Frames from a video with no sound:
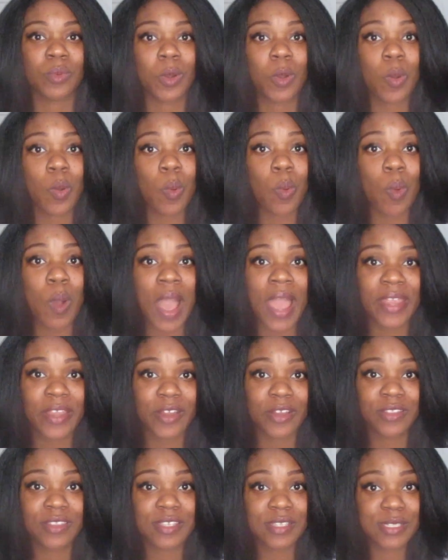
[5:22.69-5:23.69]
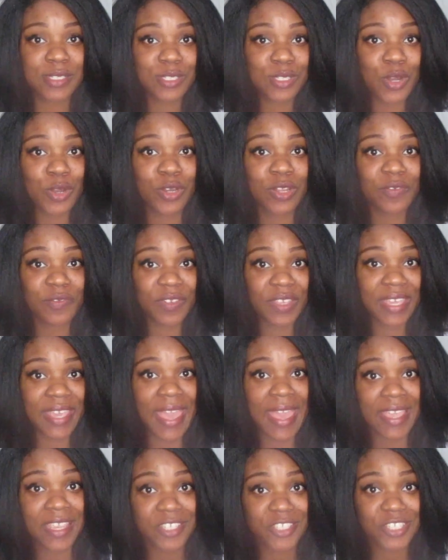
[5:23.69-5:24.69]
require the
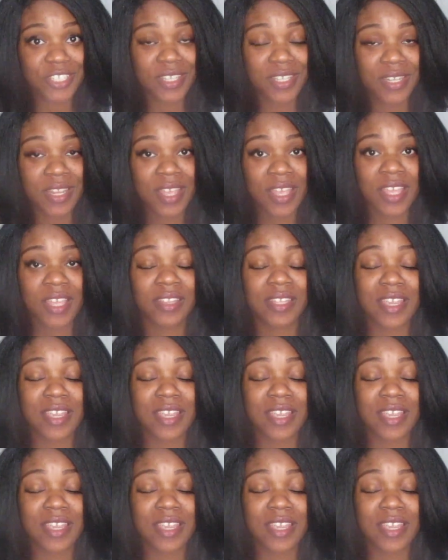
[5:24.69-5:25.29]
certification.